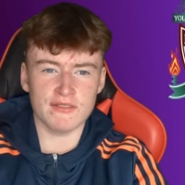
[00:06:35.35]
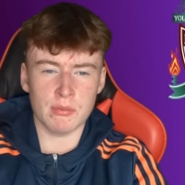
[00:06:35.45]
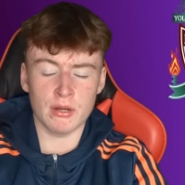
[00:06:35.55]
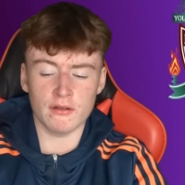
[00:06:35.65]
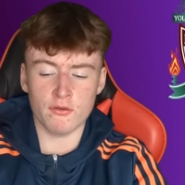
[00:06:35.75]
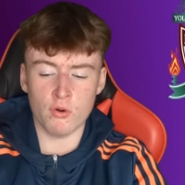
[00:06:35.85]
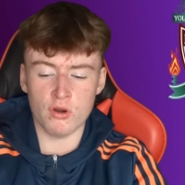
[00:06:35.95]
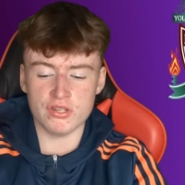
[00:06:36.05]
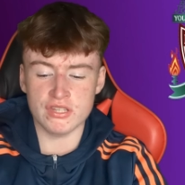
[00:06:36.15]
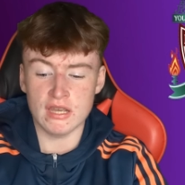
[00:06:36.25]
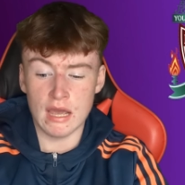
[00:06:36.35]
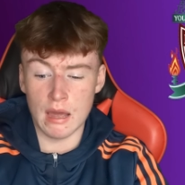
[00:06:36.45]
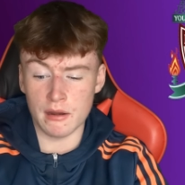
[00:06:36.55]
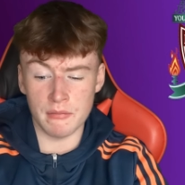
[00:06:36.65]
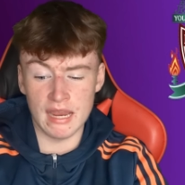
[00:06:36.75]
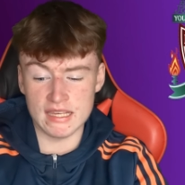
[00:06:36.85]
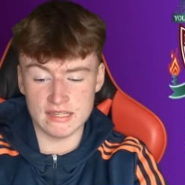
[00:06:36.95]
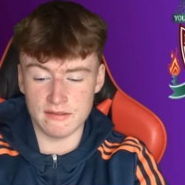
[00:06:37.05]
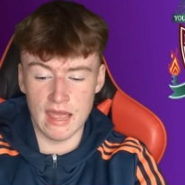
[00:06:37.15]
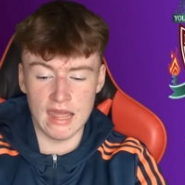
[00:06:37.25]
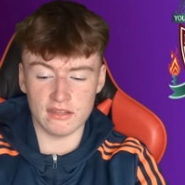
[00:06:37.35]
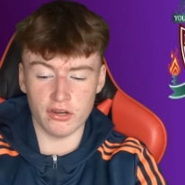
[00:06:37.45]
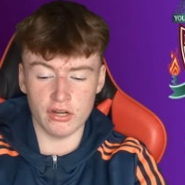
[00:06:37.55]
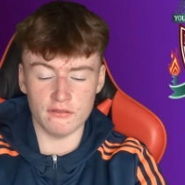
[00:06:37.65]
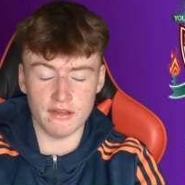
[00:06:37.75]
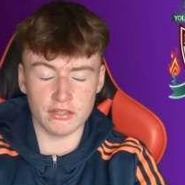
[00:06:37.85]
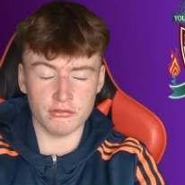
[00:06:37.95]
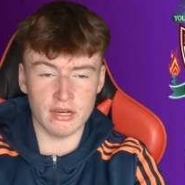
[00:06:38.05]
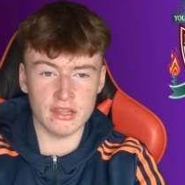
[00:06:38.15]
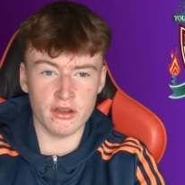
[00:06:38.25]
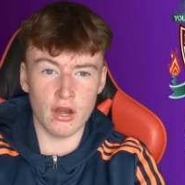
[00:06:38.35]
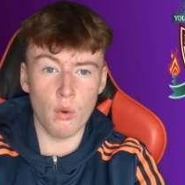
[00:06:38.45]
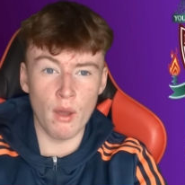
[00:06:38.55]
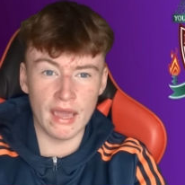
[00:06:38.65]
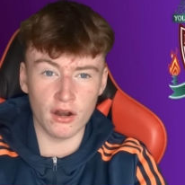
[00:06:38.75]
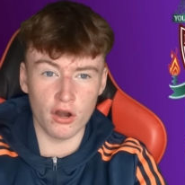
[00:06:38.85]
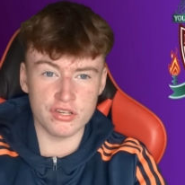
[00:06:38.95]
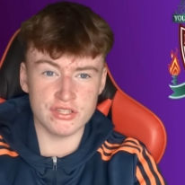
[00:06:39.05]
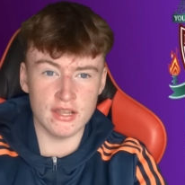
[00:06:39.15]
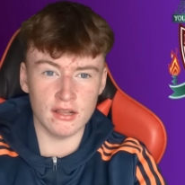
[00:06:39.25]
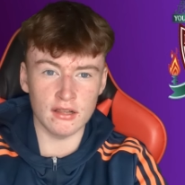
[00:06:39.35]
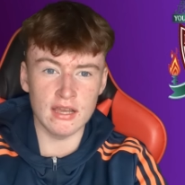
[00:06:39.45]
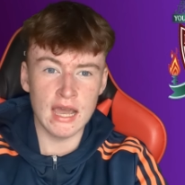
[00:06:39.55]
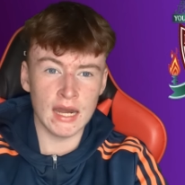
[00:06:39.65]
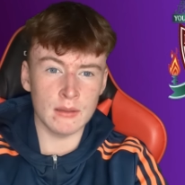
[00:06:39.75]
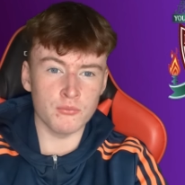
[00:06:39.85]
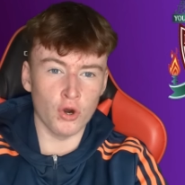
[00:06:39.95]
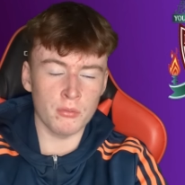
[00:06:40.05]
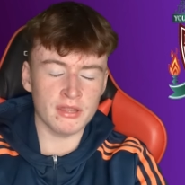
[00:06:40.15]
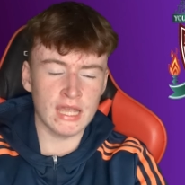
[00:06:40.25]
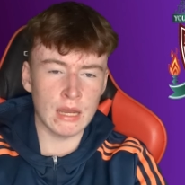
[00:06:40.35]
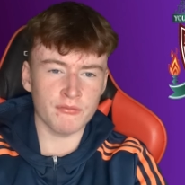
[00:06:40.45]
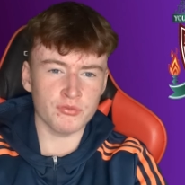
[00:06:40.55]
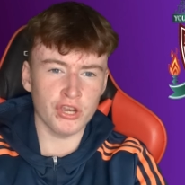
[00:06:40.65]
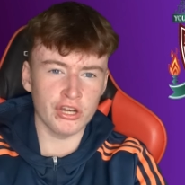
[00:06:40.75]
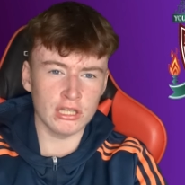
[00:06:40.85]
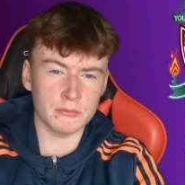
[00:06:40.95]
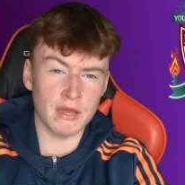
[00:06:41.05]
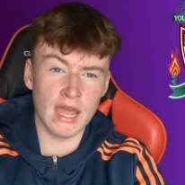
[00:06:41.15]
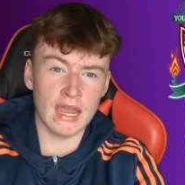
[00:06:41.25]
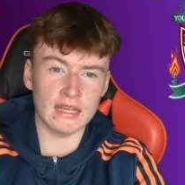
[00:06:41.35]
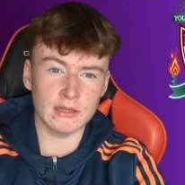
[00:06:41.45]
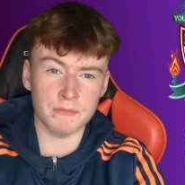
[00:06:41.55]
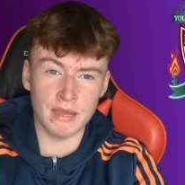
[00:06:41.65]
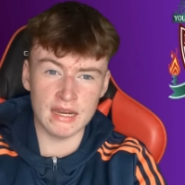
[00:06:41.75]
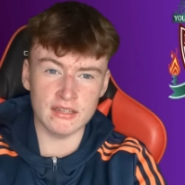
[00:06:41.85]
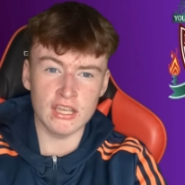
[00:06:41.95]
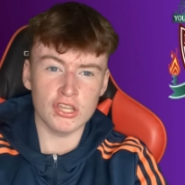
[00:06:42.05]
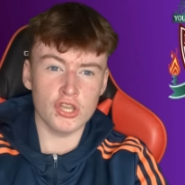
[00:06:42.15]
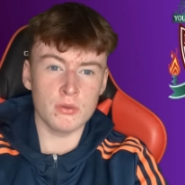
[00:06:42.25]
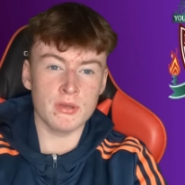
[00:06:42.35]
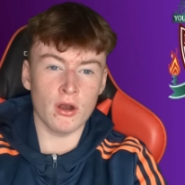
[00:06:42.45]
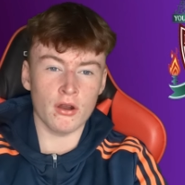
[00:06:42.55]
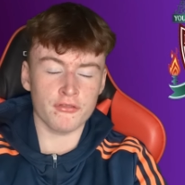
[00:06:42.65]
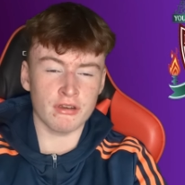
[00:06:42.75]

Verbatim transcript: Liverpool of course an amazing uh, 2-0 victory there away at Arsenal and then Bournemouth came from 2-0 to behind to beat QPR